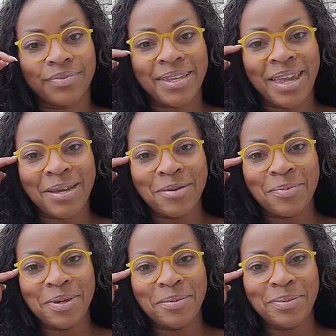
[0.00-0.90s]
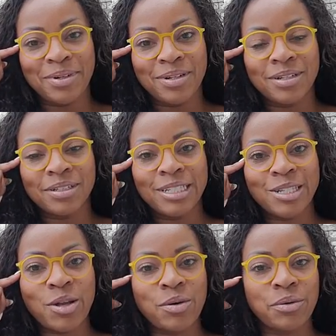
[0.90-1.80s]
Hey, good people.
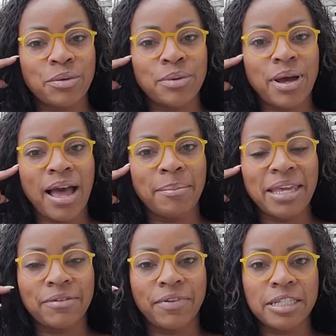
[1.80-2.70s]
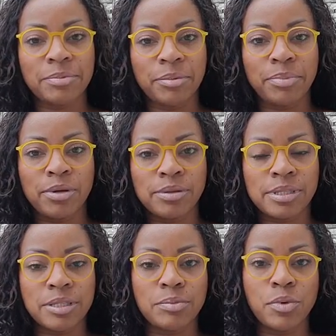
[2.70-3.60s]
So I made a Facebook post
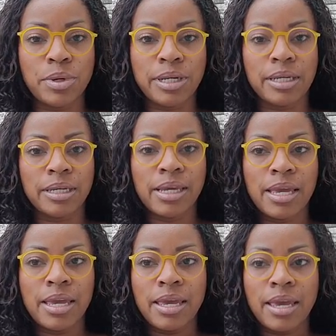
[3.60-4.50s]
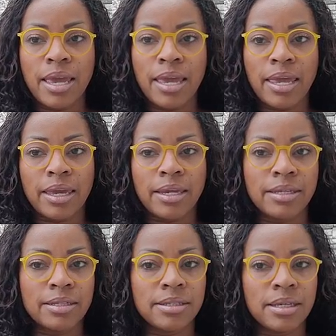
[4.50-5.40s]
this morning
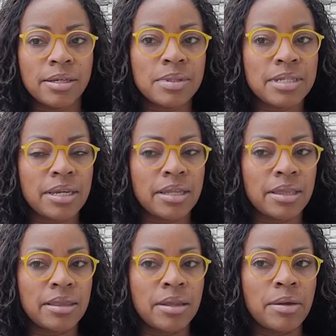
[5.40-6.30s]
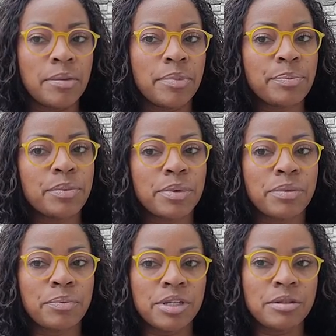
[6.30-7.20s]
and it said people
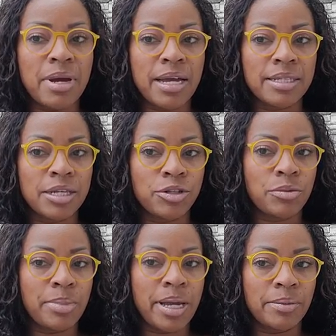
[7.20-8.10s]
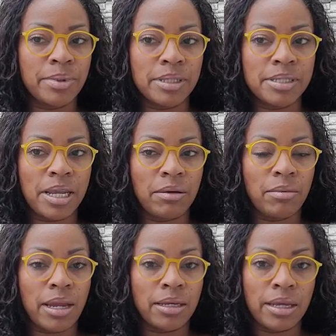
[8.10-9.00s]
with rich mindsets are buying real estate
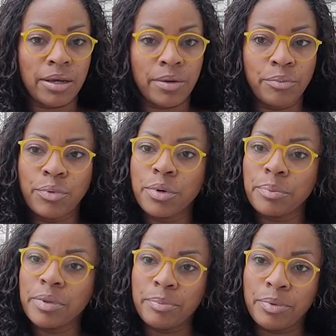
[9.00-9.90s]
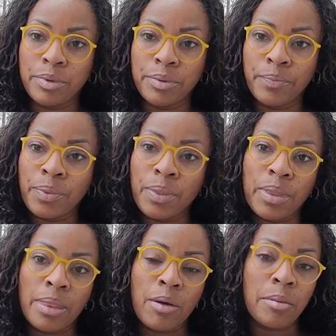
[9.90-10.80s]
right now. Poor people
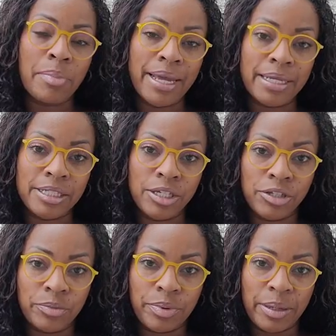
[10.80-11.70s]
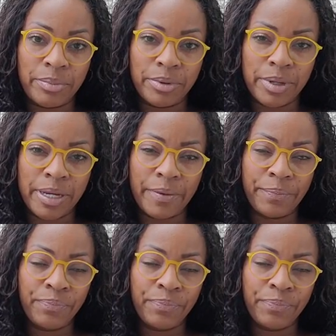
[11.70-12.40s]
are buying tissue paper, right?